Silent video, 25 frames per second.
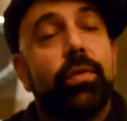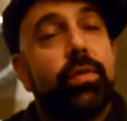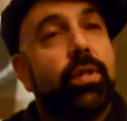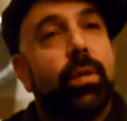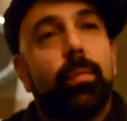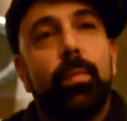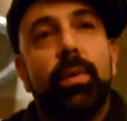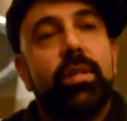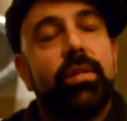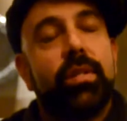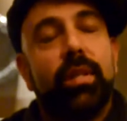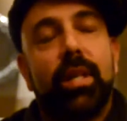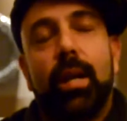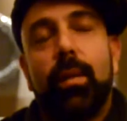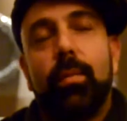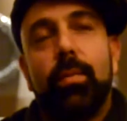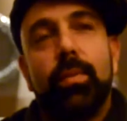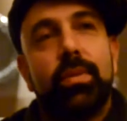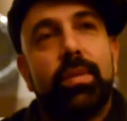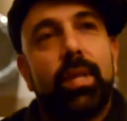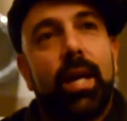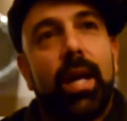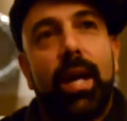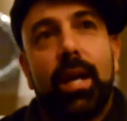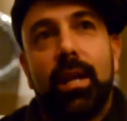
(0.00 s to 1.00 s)
For some reason,
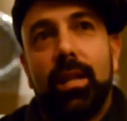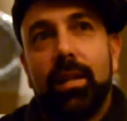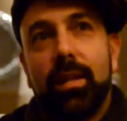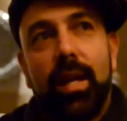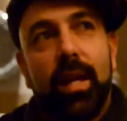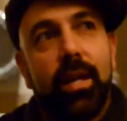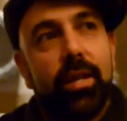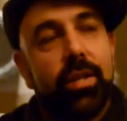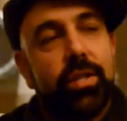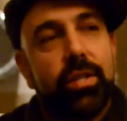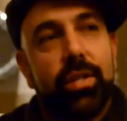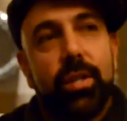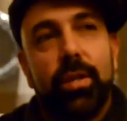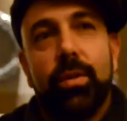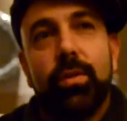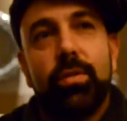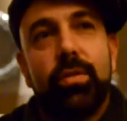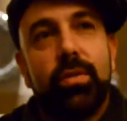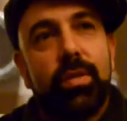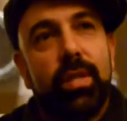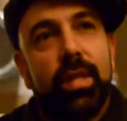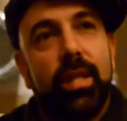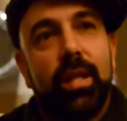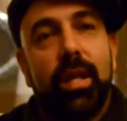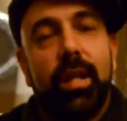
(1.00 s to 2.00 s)
I had a lot of
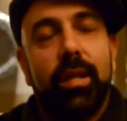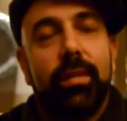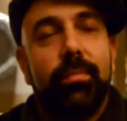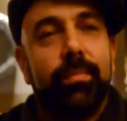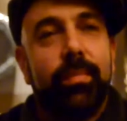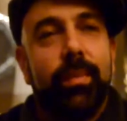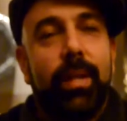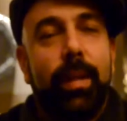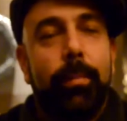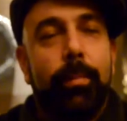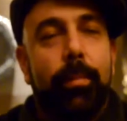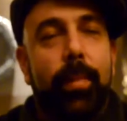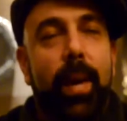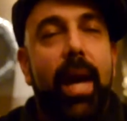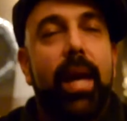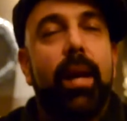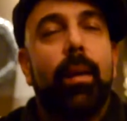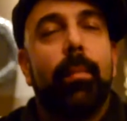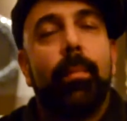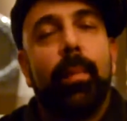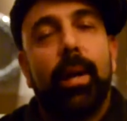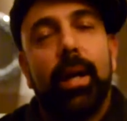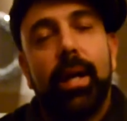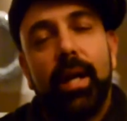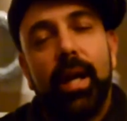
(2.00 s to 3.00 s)
shows, and I'm bad
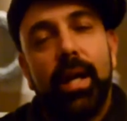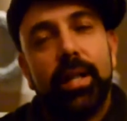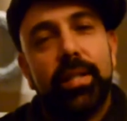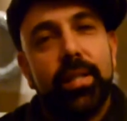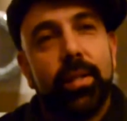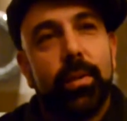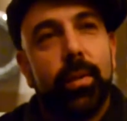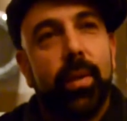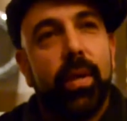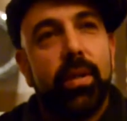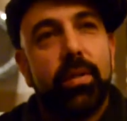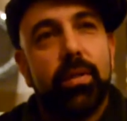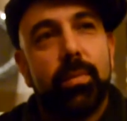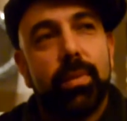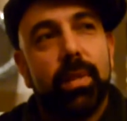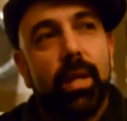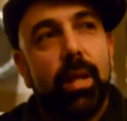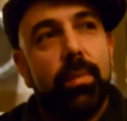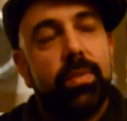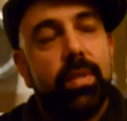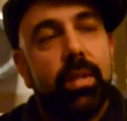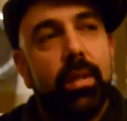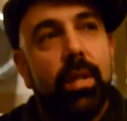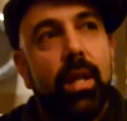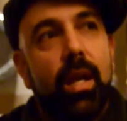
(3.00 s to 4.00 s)
at my itinerary
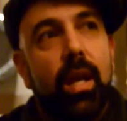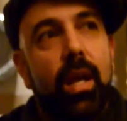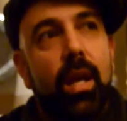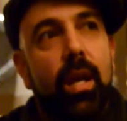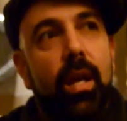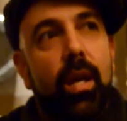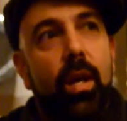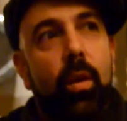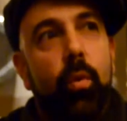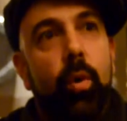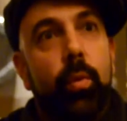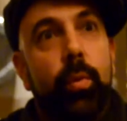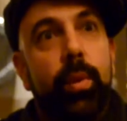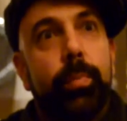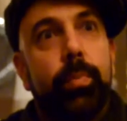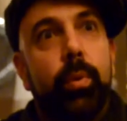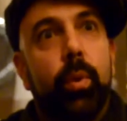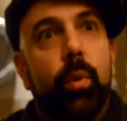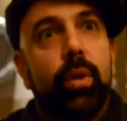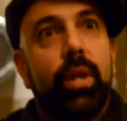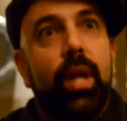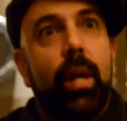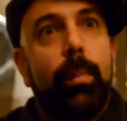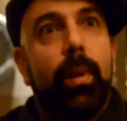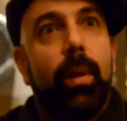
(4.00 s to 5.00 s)
sometimes. And when we
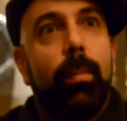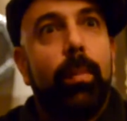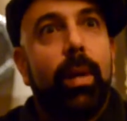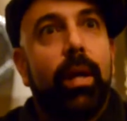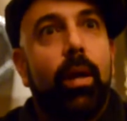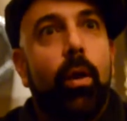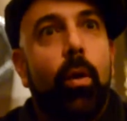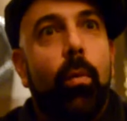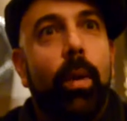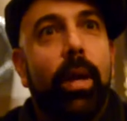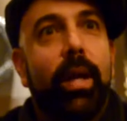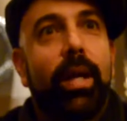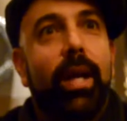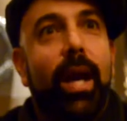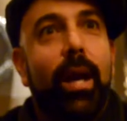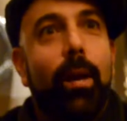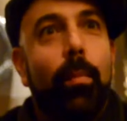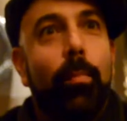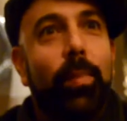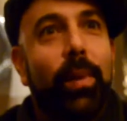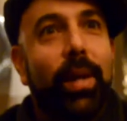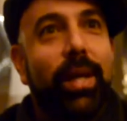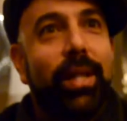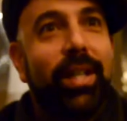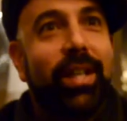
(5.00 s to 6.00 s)
pulled up, I'm like, "Oh my God,
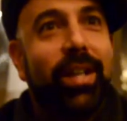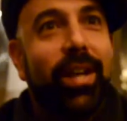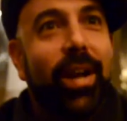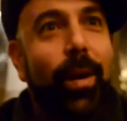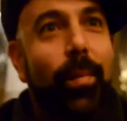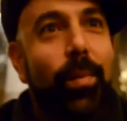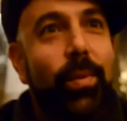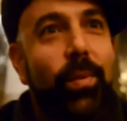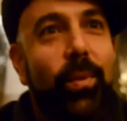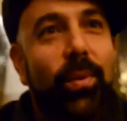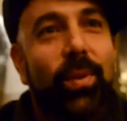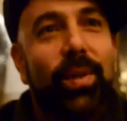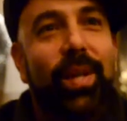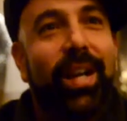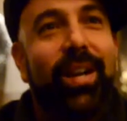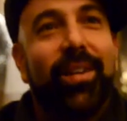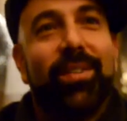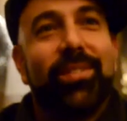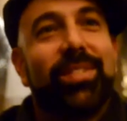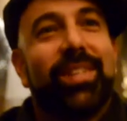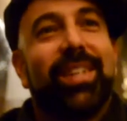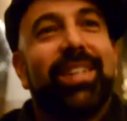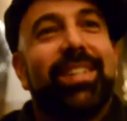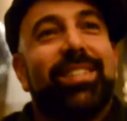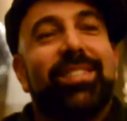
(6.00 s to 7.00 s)
I'm playing the Commodore!" Like
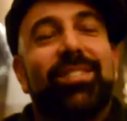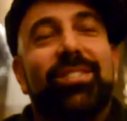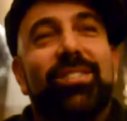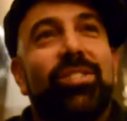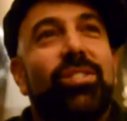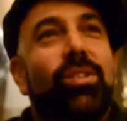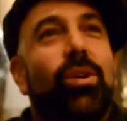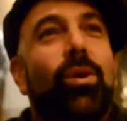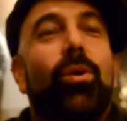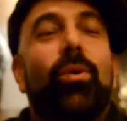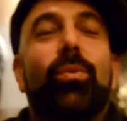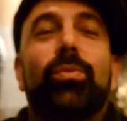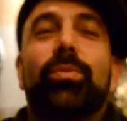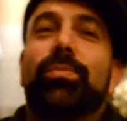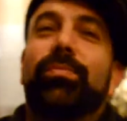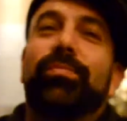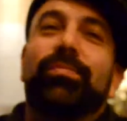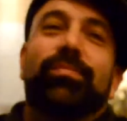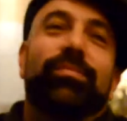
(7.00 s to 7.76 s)
I was like so